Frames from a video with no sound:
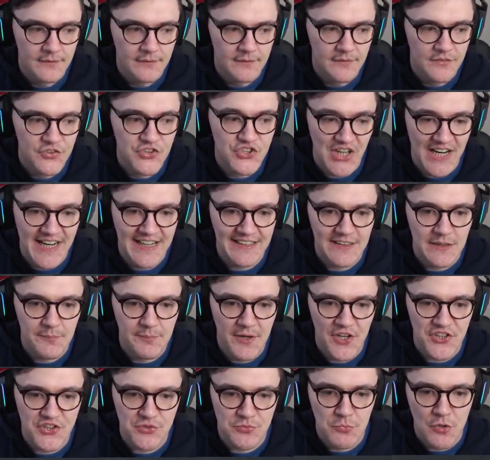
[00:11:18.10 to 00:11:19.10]
Jane, the
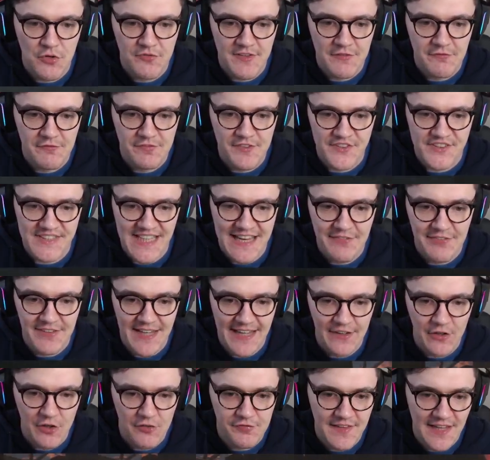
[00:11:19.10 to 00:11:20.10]
person moving in for the save,
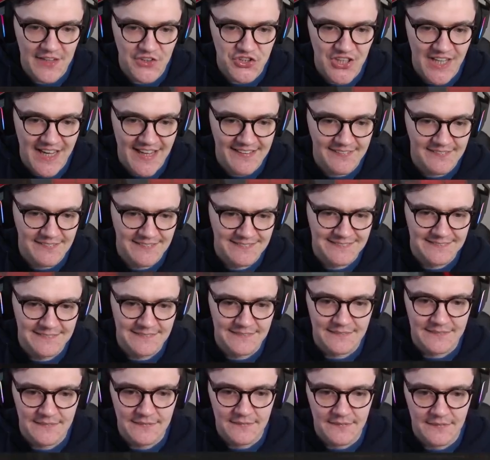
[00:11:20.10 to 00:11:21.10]
getting off that gen.
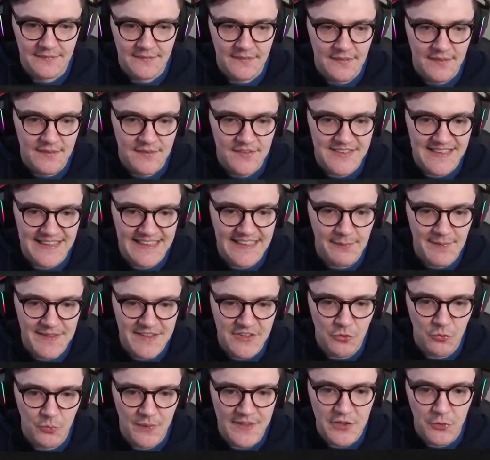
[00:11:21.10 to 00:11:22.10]
As they commit to
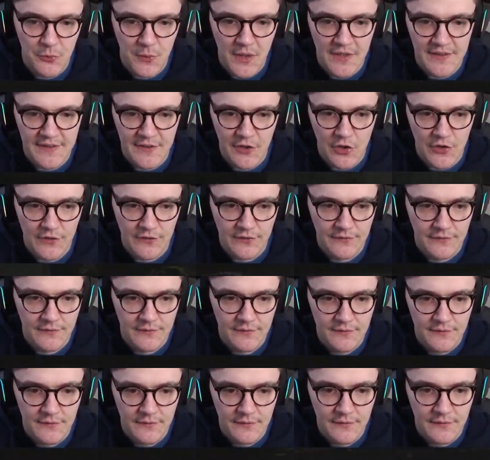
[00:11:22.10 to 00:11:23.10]
the window early on.
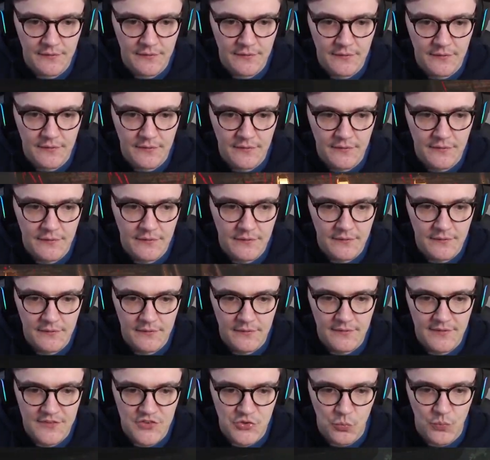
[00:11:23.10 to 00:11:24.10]

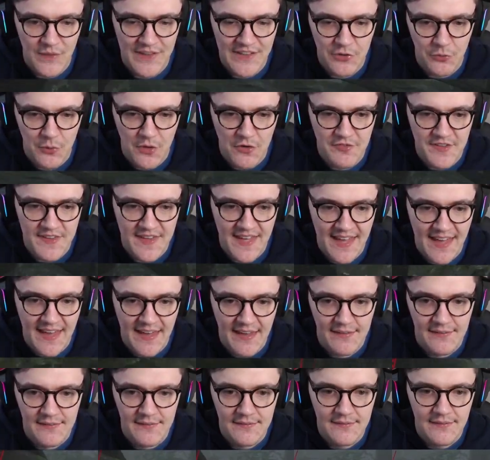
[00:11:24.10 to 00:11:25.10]
There's a window over
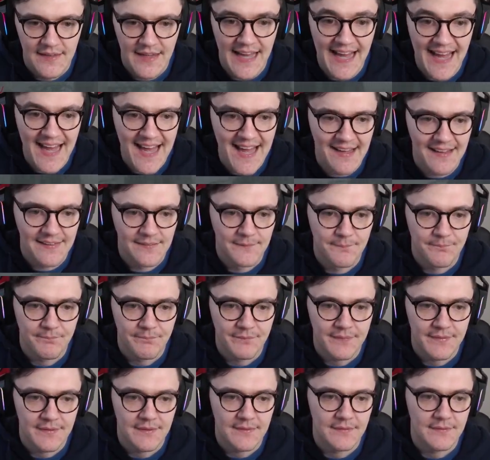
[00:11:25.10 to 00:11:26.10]
there. Aha!
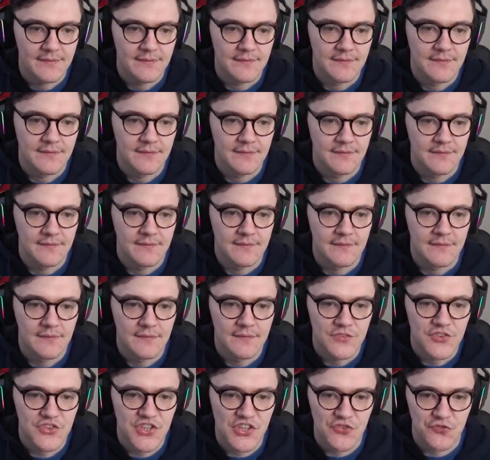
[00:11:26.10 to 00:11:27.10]

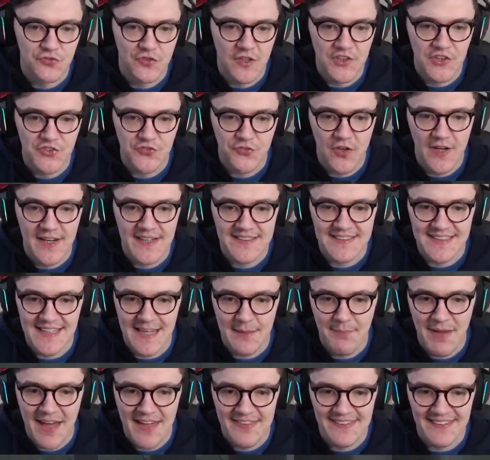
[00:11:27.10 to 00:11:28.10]
Dredge runs right into their
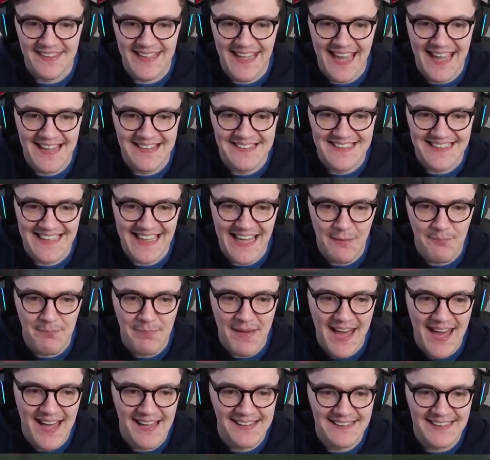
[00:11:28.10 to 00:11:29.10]
path again. So they get a
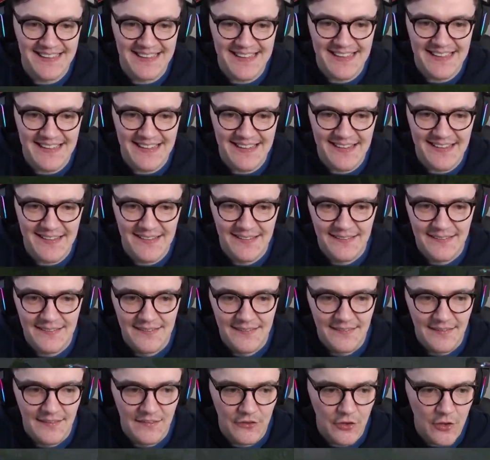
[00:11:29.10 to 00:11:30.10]
pallet here.
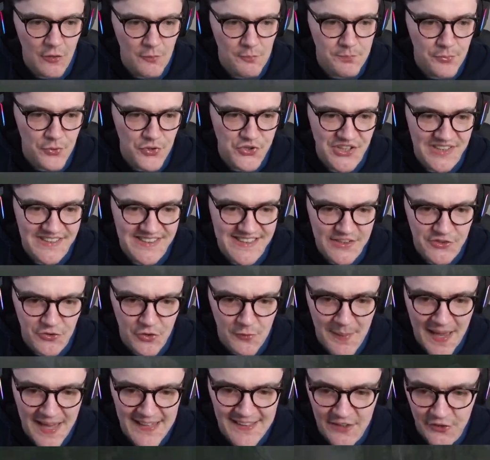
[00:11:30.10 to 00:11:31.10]
A lot of bushes. Is there a
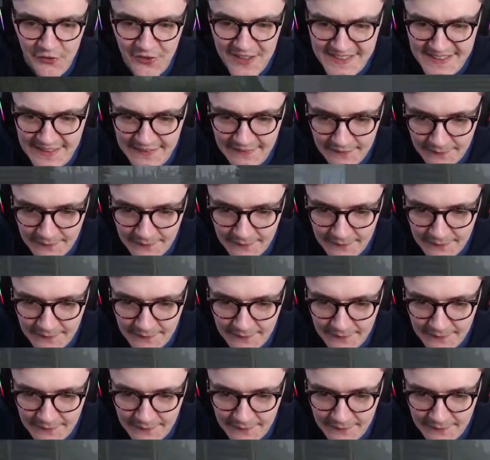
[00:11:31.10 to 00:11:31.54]
pallet? There isn't.